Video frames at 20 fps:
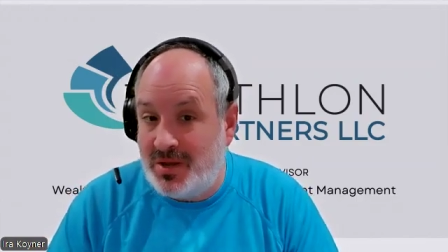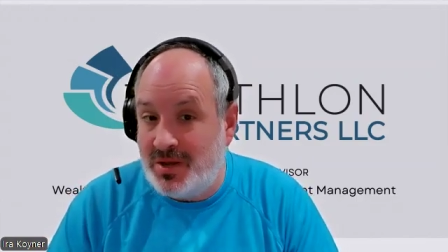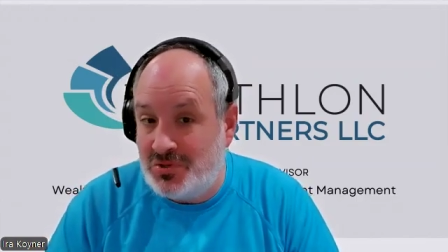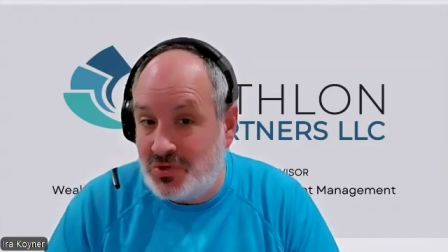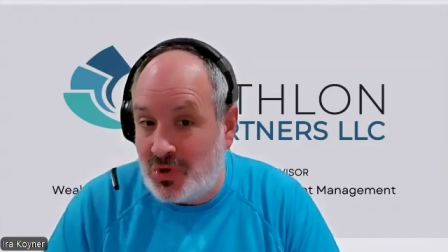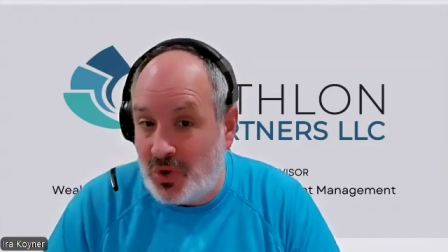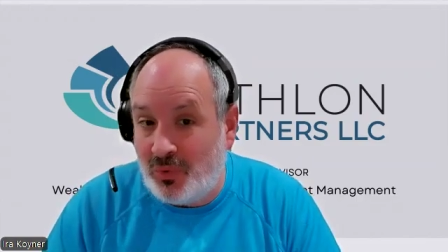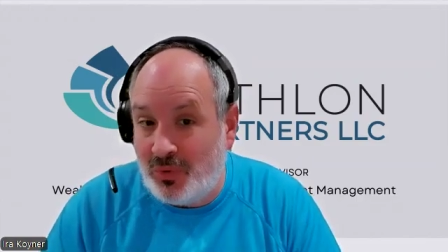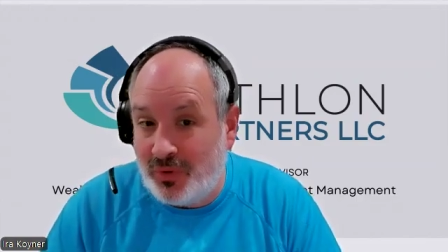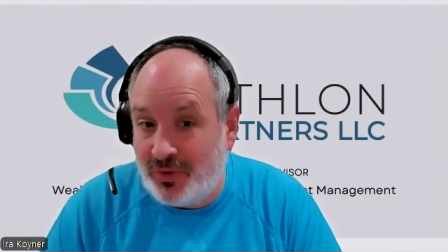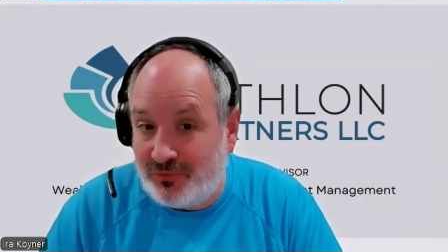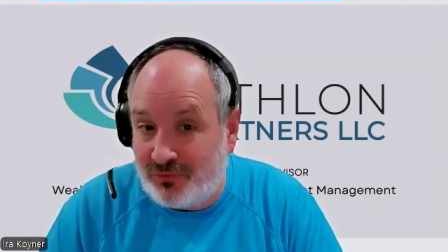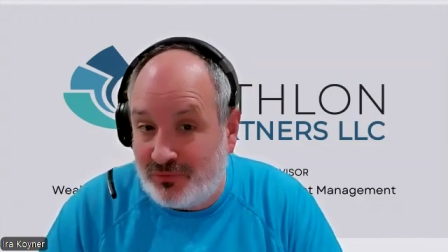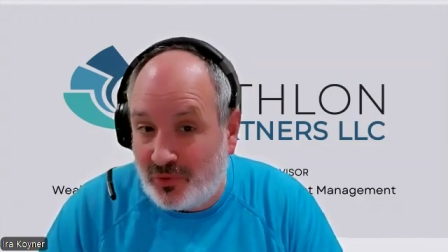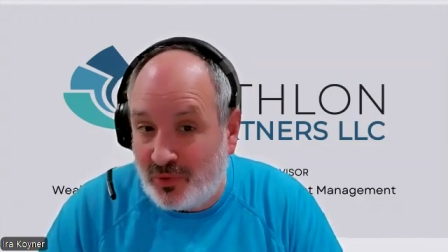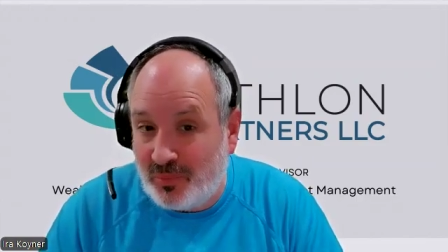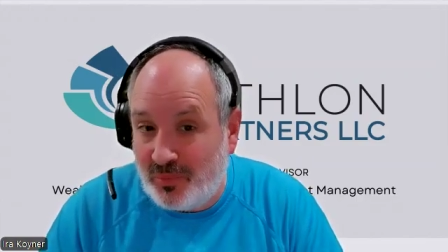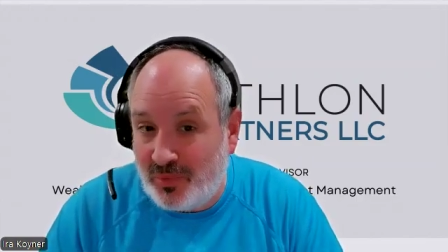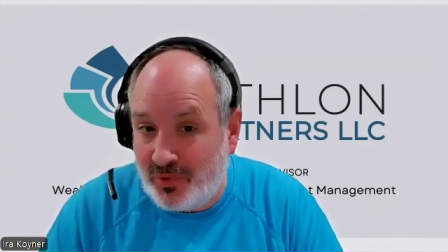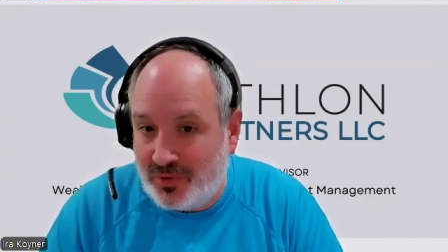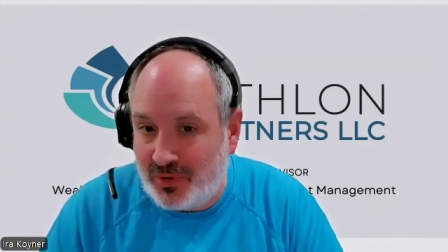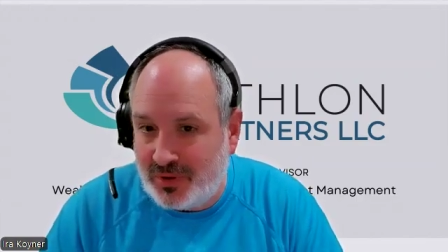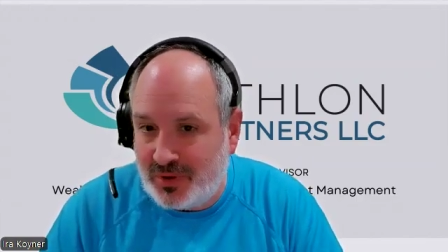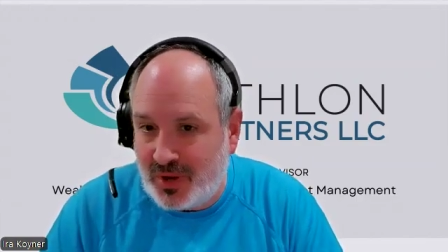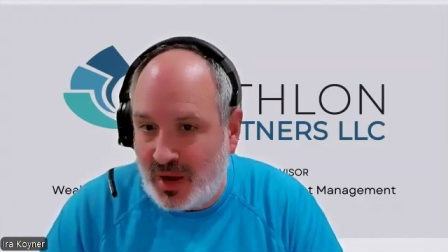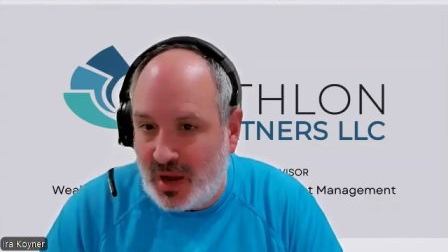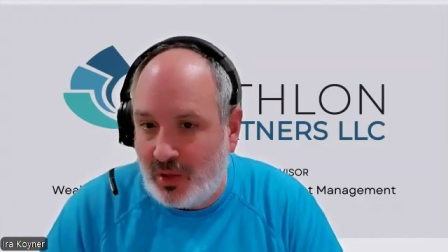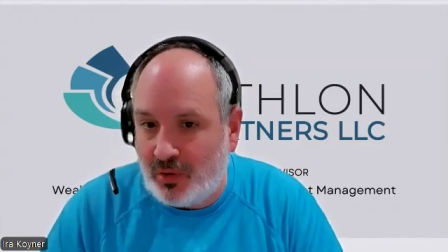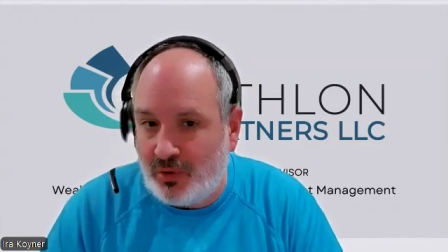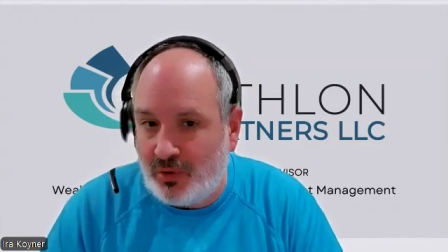is only for $1 million,
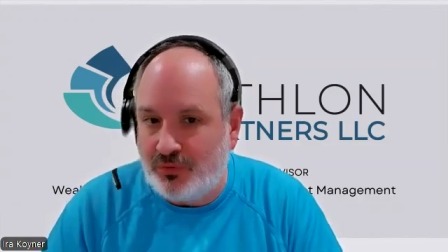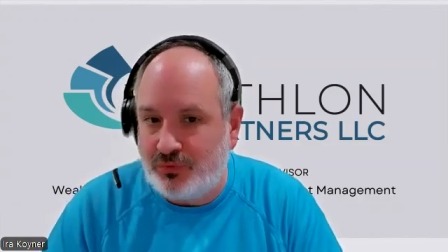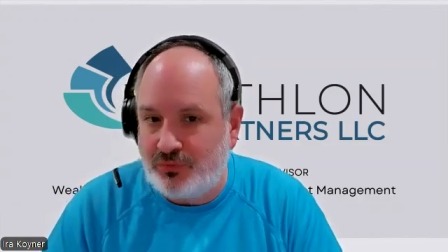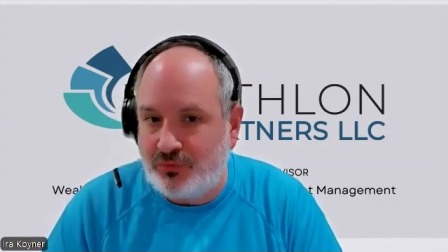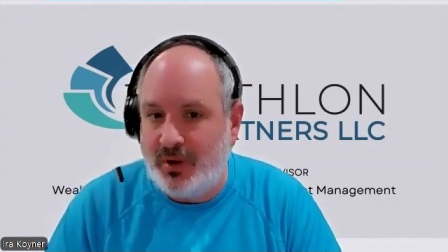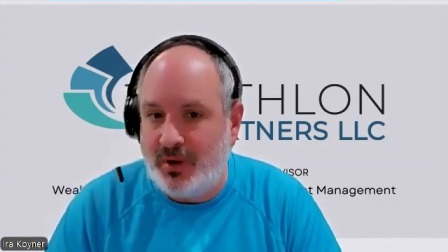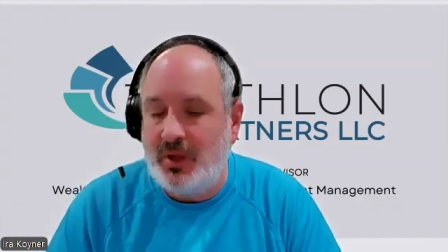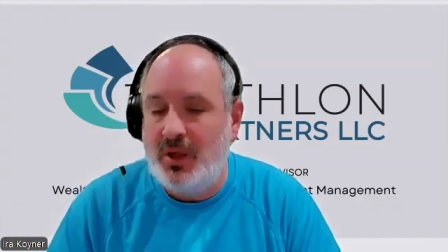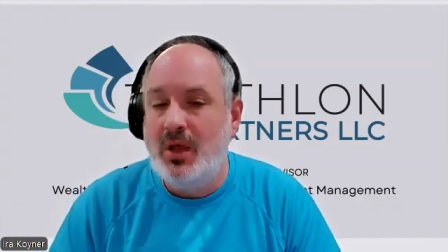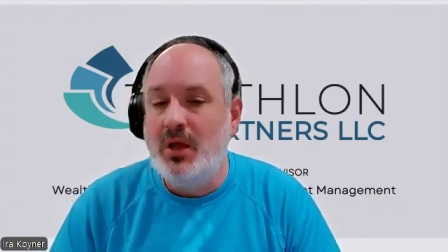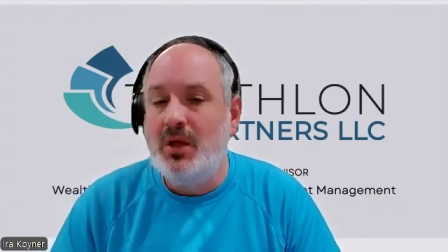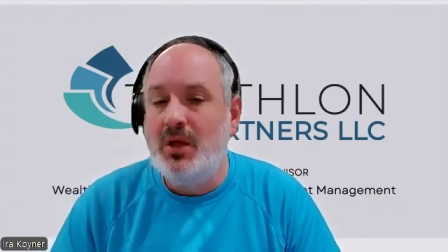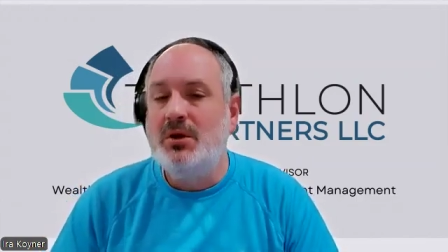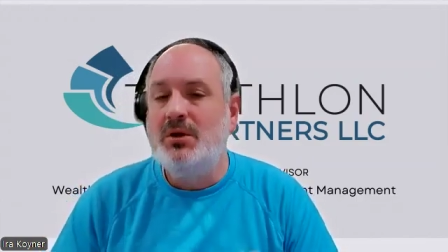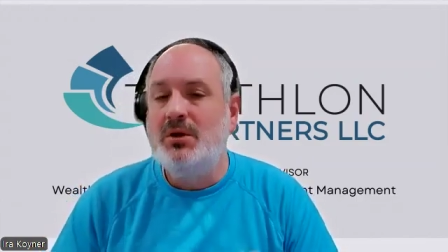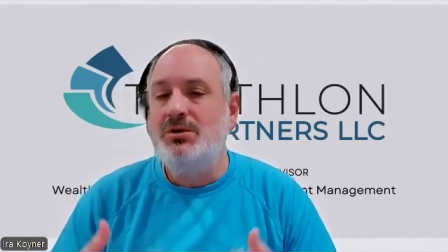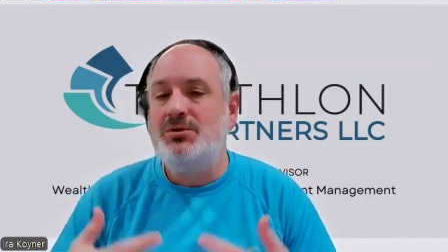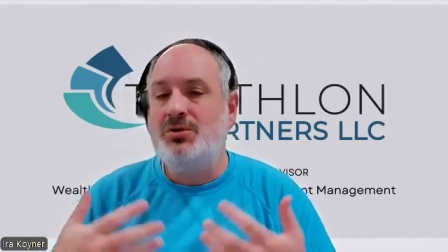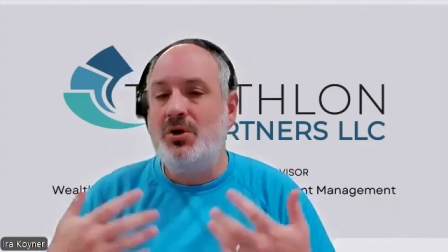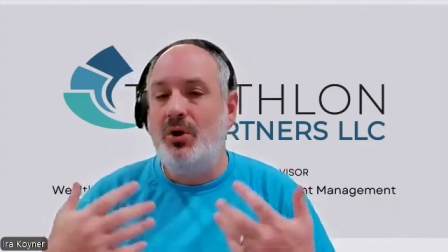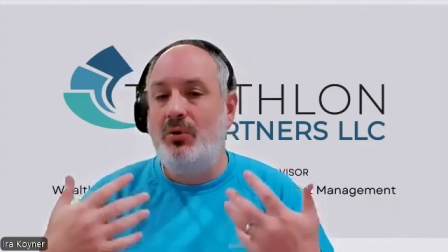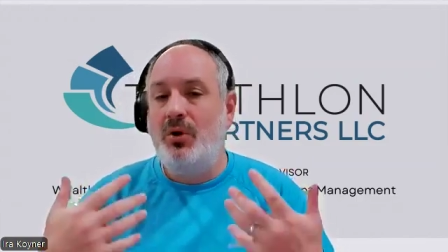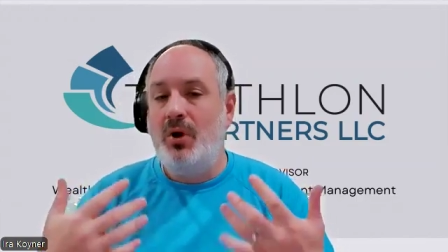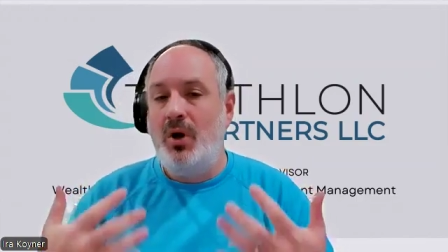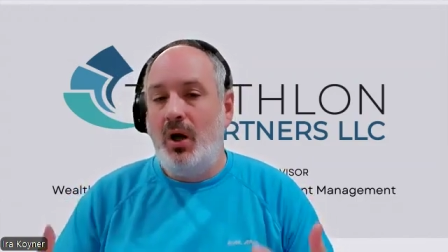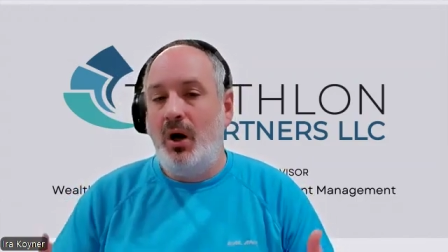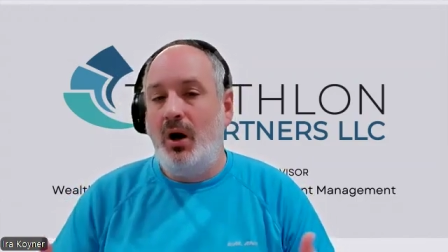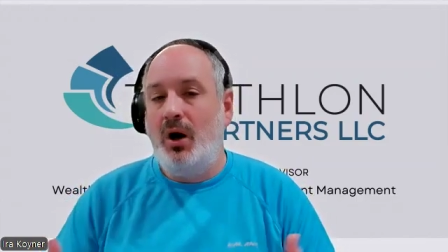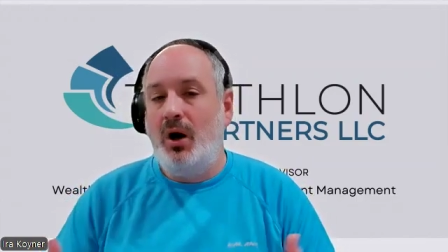right? So